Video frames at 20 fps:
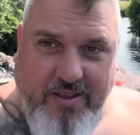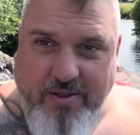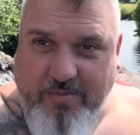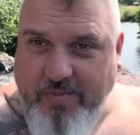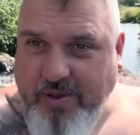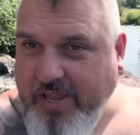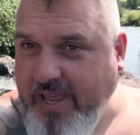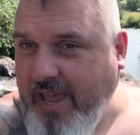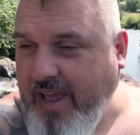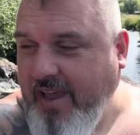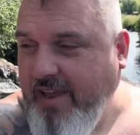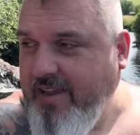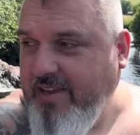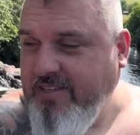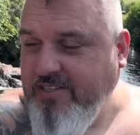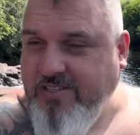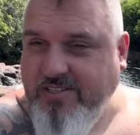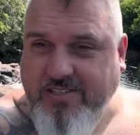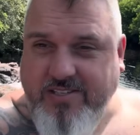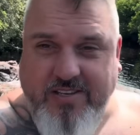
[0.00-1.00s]
But yeah,
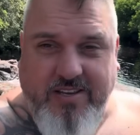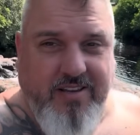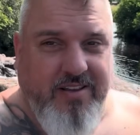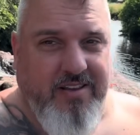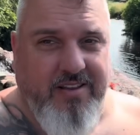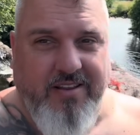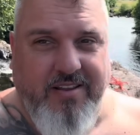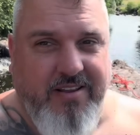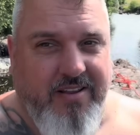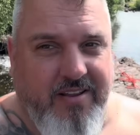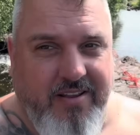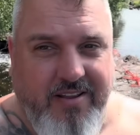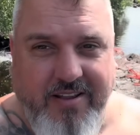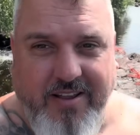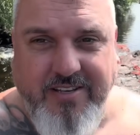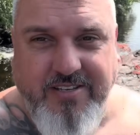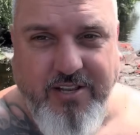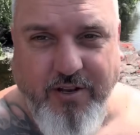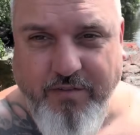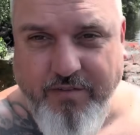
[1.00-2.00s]
it's
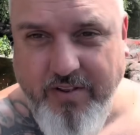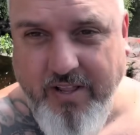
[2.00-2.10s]
lovely.